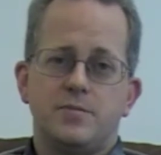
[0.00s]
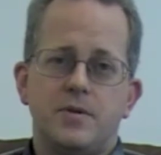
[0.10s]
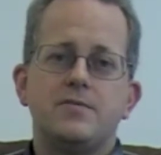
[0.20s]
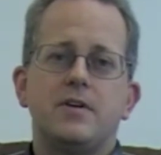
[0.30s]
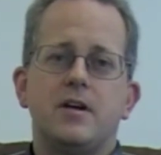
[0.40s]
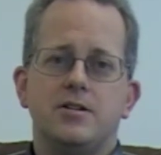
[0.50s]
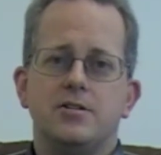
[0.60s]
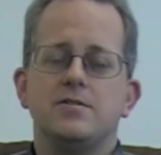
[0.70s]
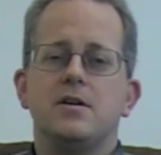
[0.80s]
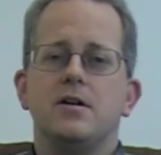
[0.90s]
the
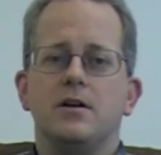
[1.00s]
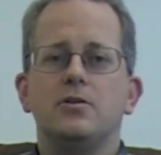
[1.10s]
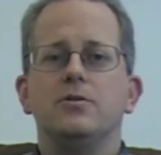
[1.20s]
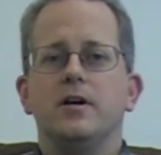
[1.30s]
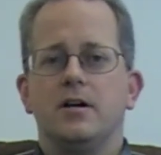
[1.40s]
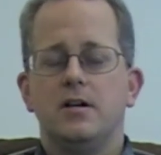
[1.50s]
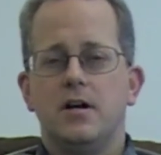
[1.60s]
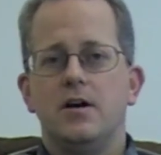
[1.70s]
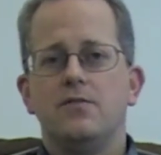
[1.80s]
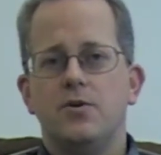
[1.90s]
specifications there, including
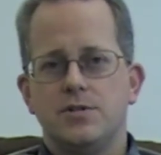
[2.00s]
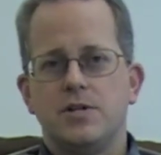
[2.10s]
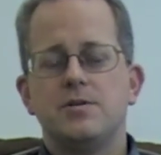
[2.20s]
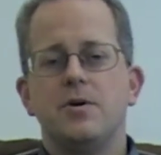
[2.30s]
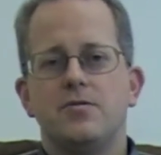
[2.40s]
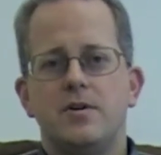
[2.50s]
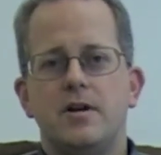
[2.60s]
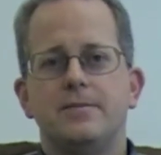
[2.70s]
Voice XML3.